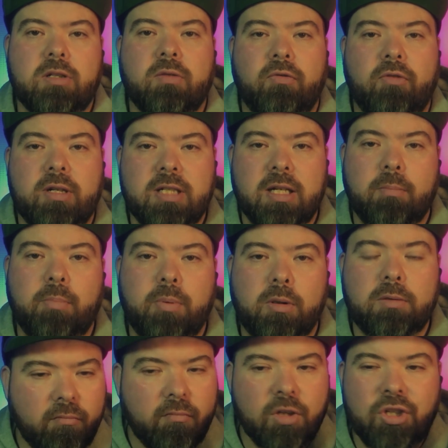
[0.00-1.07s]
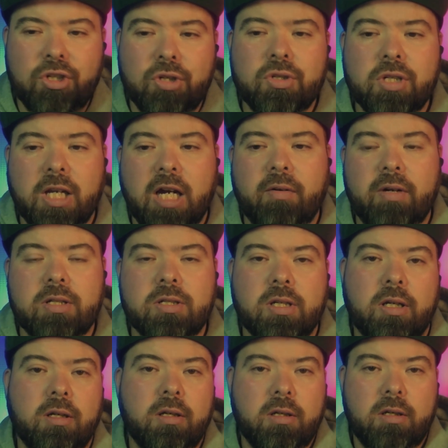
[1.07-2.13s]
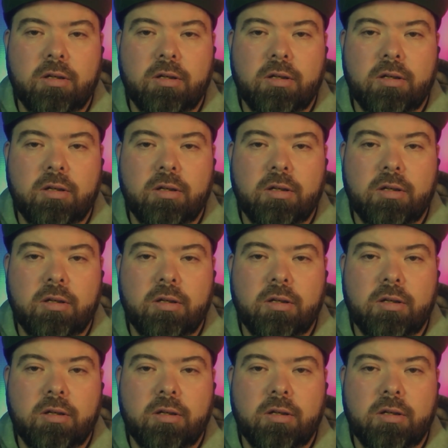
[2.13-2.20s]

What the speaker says: So for example, you choose a character,